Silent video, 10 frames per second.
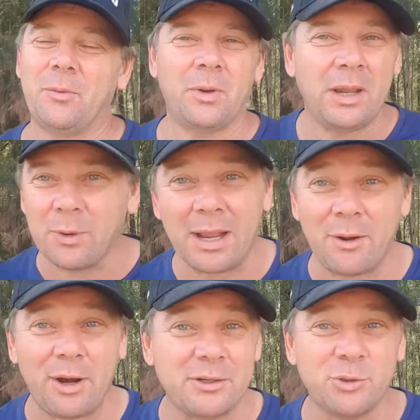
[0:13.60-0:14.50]
Here we
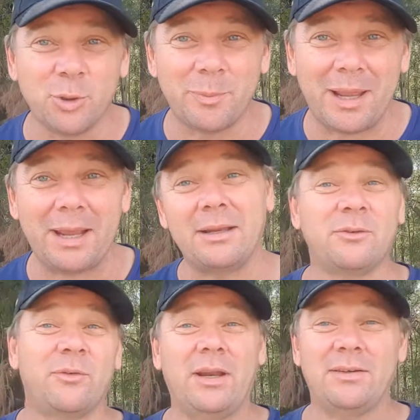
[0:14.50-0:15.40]
are at Sugarbag. It's
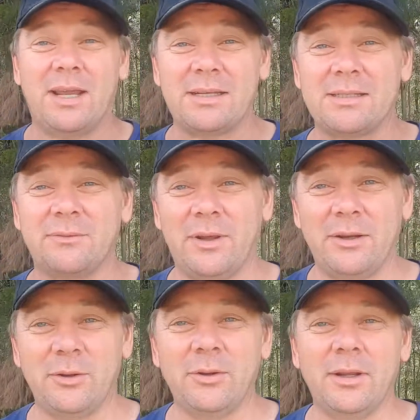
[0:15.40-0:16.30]
a fantastic
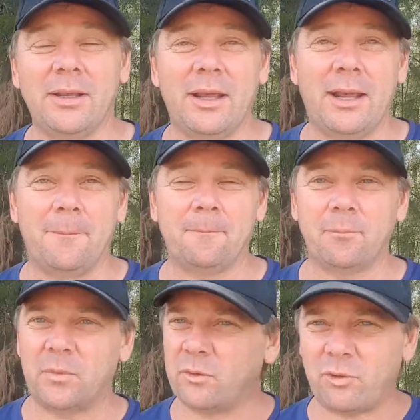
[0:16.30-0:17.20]
venue.
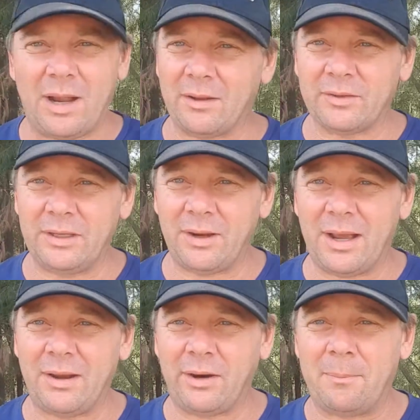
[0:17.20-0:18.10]
Trails here
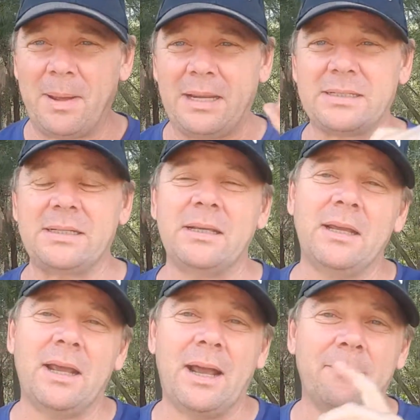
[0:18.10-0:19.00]
are amazing.
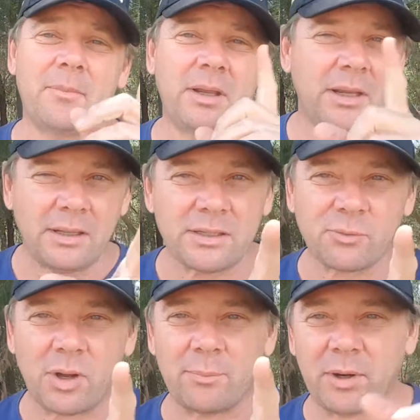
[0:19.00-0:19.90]
In this
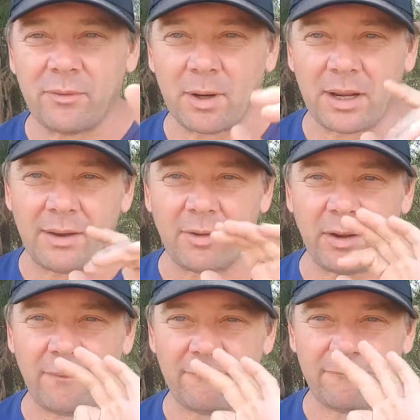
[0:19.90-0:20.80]
rider brief I'm going to cover
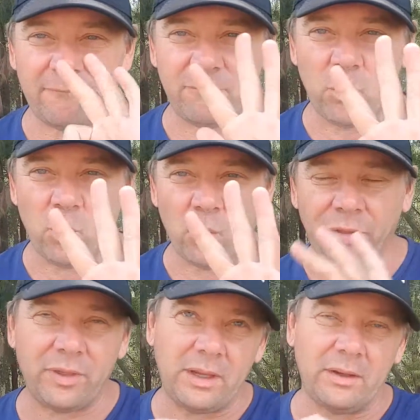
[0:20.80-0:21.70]
four
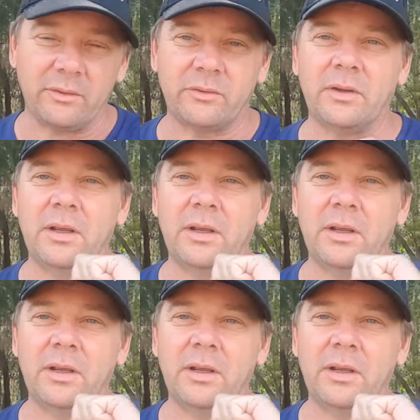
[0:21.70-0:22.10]
things: